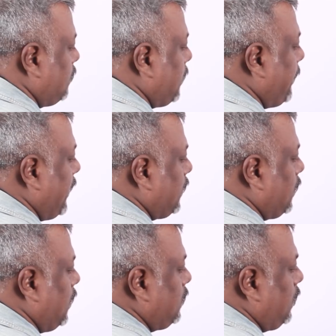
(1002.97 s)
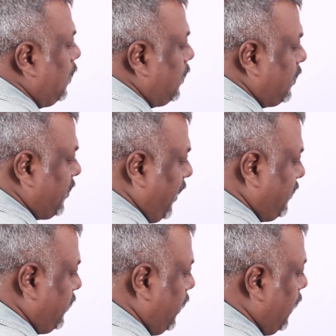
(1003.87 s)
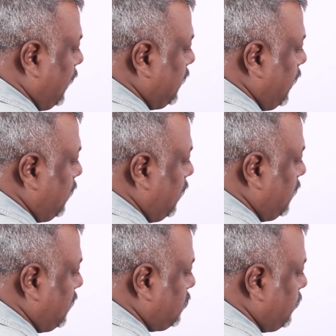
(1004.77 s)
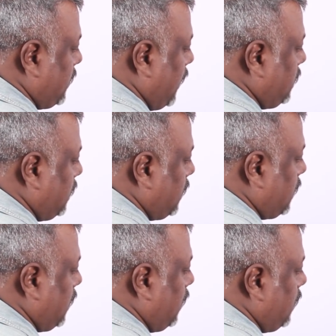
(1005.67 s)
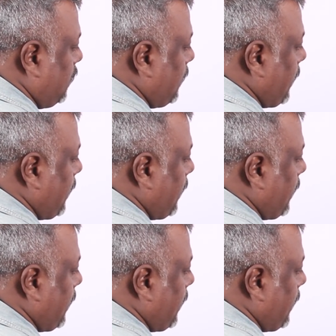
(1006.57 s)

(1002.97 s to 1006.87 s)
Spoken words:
perpendicular rendering, and then it has to be 90-degree,